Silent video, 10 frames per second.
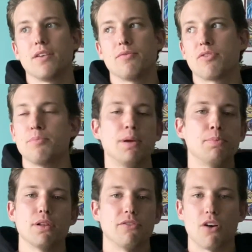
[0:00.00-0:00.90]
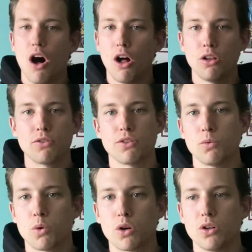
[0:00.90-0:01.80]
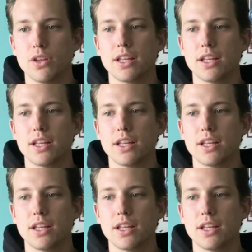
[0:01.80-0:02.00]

from people of all over the world,